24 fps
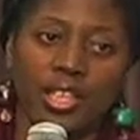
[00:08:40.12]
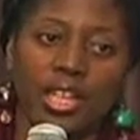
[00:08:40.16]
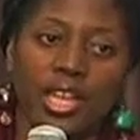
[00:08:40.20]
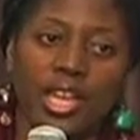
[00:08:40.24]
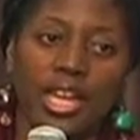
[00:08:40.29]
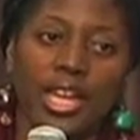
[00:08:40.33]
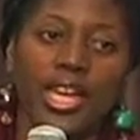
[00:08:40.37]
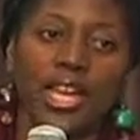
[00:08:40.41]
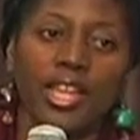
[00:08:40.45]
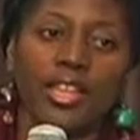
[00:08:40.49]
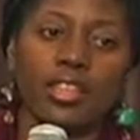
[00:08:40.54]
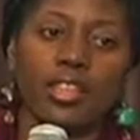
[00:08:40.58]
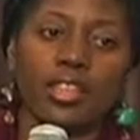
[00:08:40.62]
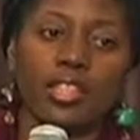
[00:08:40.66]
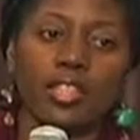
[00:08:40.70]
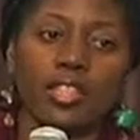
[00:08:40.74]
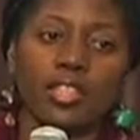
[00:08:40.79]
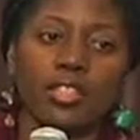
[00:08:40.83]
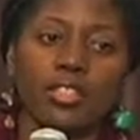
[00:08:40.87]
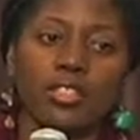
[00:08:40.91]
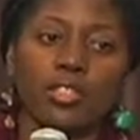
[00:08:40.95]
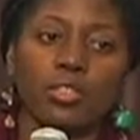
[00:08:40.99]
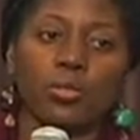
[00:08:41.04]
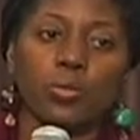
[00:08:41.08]
and
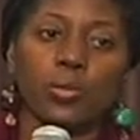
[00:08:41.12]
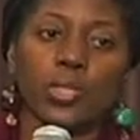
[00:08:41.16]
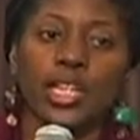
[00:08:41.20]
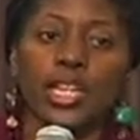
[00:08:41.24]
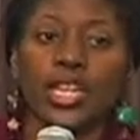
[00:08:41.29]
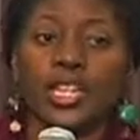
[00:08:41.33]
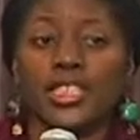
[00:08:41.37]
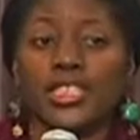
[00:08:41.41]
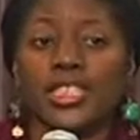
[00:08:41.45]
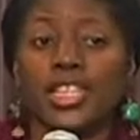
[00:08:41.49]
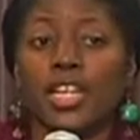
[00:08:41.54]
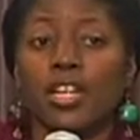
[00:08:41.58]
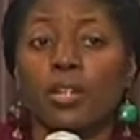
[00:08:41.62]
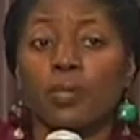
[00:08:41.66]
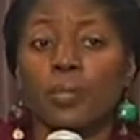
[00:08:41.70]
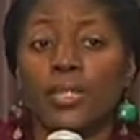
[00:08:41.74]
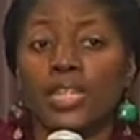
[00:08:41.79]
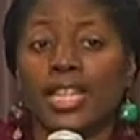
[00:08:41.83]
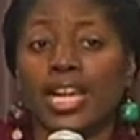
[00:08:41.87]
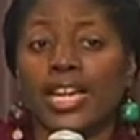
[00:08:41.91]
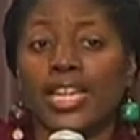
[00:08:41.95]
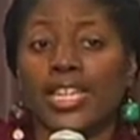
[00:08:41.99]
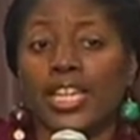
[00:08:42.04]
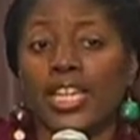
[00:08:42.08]
the you can't tell
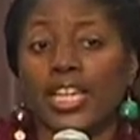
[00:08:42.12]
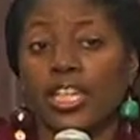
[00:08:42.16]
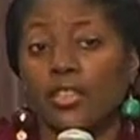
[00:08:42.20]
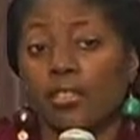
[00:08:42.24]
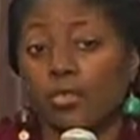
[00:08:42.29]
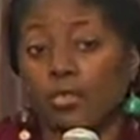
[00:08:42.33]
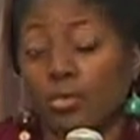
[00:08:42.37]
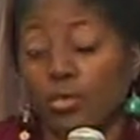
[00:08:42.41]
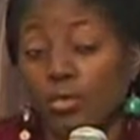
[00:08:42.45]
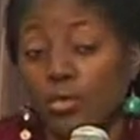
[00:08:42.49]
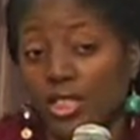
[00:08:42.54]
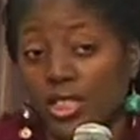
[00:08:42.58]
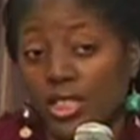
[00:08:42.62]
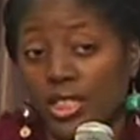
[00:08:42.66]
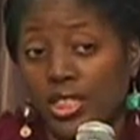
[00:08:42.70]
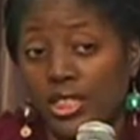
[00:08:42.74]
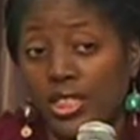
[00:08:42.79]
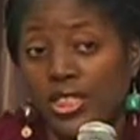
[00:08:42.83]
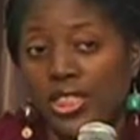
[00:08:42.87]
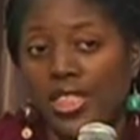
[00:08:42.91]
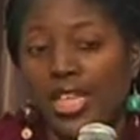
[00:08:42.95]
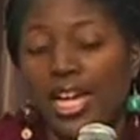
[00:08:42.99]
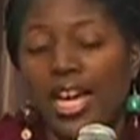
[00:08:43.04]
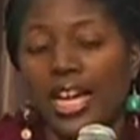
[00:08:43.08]
me I can't do
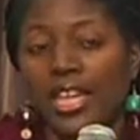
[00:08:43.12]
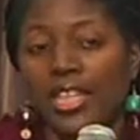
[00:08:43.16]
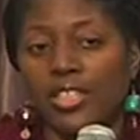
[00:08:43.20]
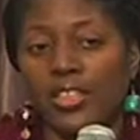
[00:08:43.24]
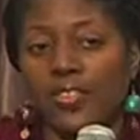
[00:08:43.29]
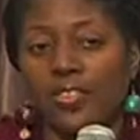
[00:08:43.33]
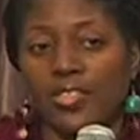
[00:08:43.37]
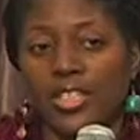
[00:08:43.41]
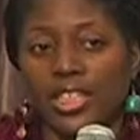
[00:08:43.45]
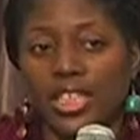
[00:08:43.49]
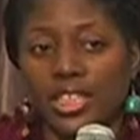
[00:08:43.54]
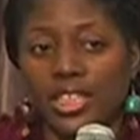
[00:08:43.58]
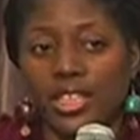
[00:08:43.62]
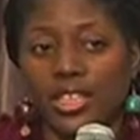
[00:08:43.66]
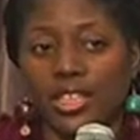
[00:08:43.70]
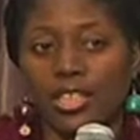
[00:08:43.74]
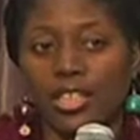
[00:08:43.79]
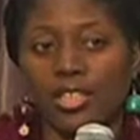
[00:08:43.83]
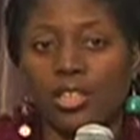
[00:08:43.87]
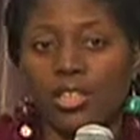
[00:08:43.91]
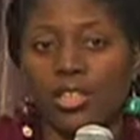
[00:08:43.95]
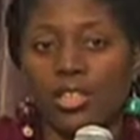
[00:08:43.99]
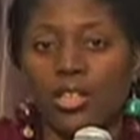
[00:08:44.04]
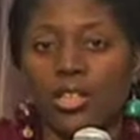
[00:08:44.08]
this kind of
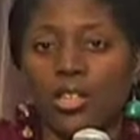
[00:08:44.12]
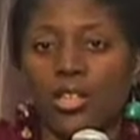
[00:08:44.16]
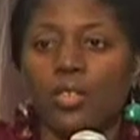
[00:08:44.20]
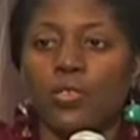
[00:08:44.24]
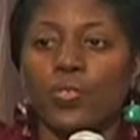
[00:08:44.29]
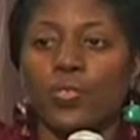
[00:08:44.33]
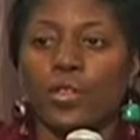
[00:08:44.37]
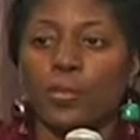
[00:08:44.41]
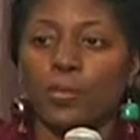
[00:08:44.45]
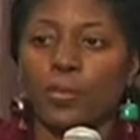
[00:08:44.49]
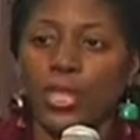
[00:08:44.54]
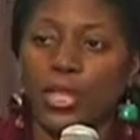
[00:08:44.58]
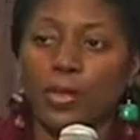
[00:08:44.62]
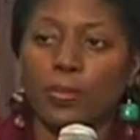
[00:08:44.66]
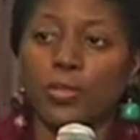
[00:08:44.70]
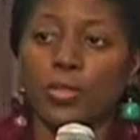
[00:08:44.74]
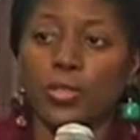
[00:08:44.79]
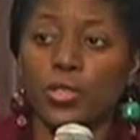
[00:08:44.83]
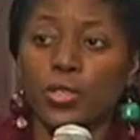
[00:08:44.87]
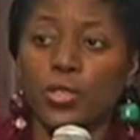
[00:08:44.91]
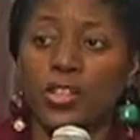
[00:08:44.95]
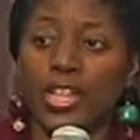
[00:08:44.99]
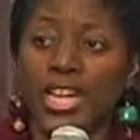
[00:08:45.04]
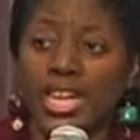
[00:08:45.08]
thinking from people
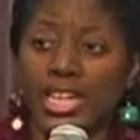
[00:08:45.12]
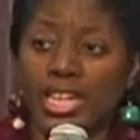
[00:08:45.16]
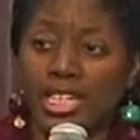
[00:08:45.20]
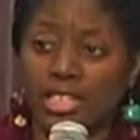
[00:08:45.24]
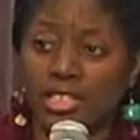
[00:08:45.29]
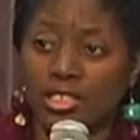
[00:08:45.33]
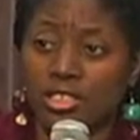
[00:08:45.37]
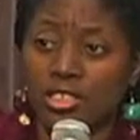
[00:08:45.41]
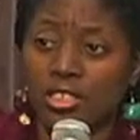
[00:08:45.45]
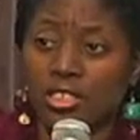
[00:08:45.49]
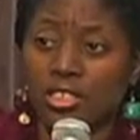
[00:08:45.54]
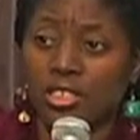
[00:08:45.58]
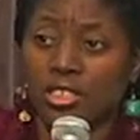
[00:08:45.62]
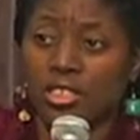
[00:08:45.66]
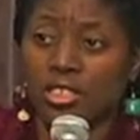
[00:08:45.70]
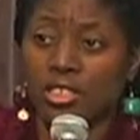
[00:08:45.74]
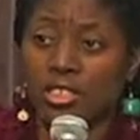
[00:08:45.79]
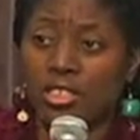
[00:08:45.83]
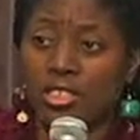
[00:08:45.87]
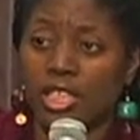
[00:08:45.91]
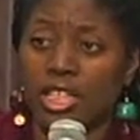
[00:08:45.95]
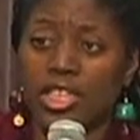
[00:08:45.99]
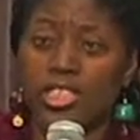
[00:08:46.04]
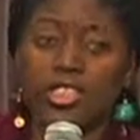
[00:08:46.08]
your age
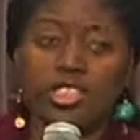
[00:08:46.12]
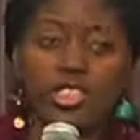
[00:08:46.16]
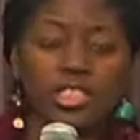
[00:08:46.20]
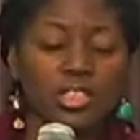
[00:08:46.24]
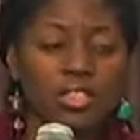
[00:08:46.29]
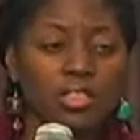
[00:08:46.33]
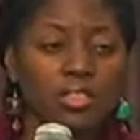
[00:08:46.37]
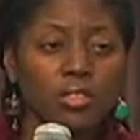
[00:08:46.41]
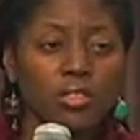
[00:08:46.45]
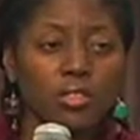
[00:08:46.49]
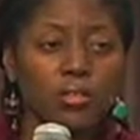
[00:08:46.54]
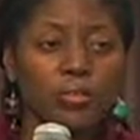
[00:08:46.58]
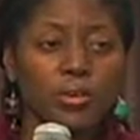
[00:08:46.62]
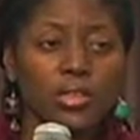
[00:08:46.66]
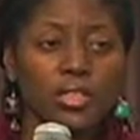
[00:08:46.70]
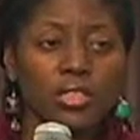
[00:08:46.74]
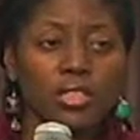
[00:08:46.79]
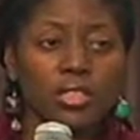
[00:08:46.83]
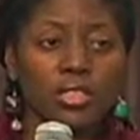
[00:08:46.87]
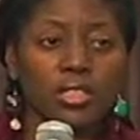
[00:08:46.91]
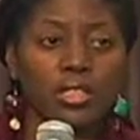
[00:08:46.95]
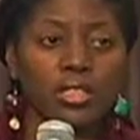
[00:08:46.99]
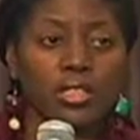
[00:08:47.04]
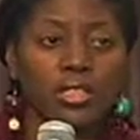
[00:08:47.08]
and just a little bit
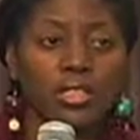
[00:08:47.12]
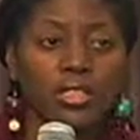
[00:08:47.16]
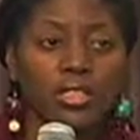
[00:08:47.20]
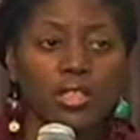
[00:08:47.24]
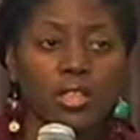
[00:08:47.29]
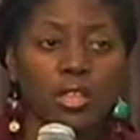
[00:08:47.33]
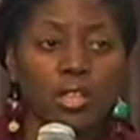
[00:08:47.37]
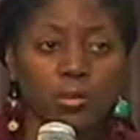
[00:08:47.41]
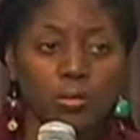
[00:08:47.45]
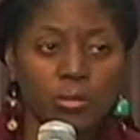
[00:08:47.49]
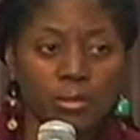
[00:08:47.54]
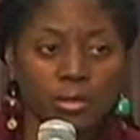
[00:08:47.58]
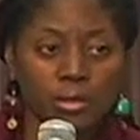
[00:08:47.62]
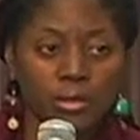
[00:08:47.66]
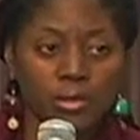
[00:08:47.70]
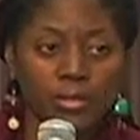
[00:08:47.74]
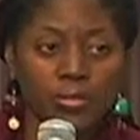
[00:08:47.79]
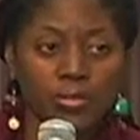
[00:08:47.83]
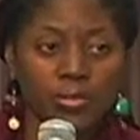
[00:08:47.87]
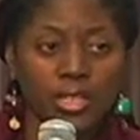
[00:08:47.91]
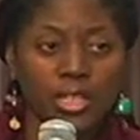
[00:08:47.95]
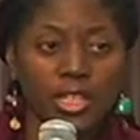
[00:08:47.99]
older.